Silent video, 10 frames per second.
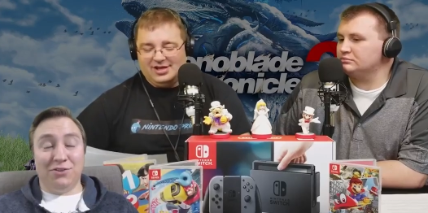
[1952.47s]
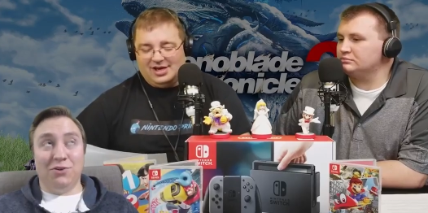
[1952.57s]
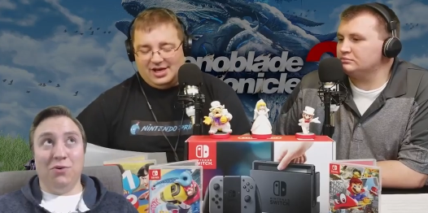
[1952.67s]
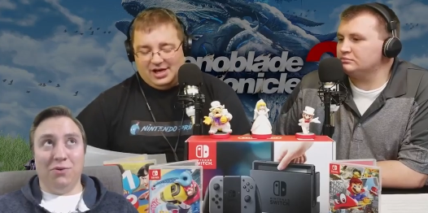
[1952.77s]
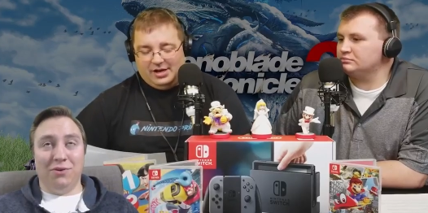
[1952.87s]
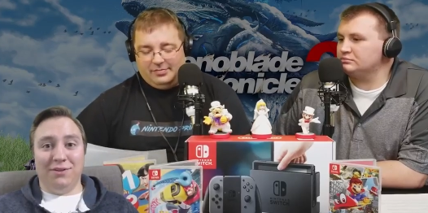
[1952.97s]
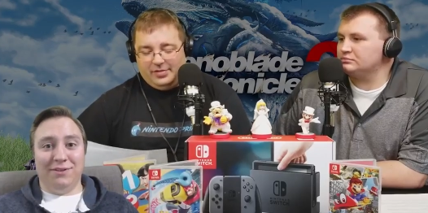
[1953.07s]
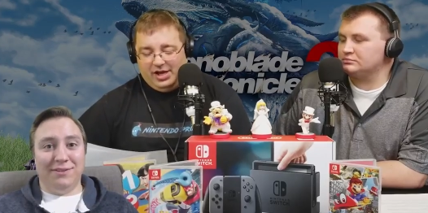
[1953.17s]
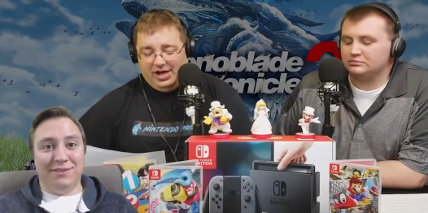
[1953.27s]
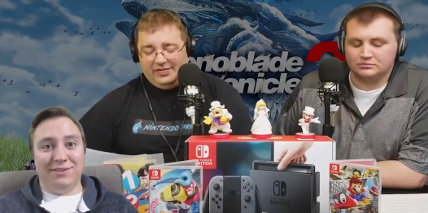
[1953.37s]
Speaker 1: looks
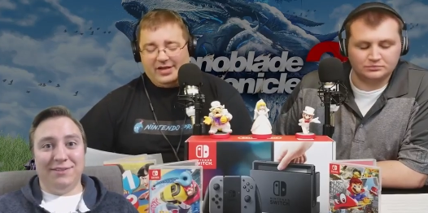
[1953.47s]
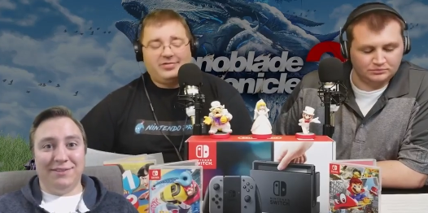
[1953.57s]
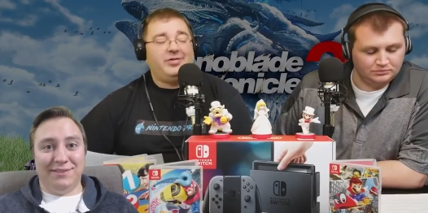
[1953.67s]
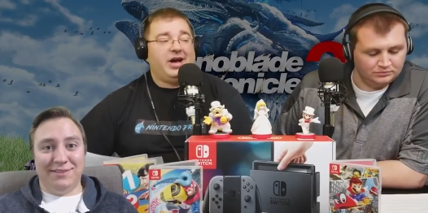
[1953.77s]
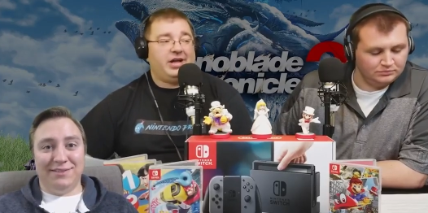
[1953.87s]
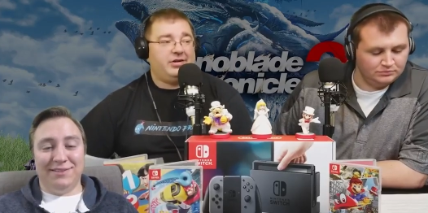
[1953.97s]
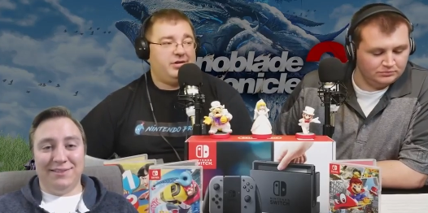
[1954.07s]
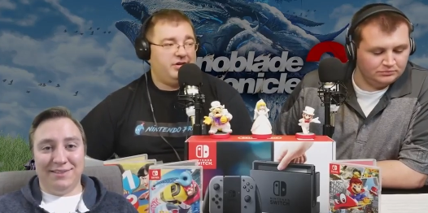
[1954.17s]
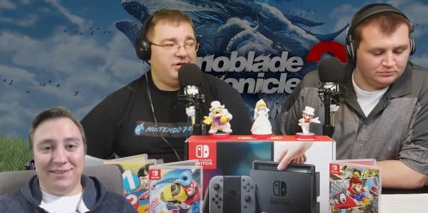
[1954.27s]
cool, and that's fine.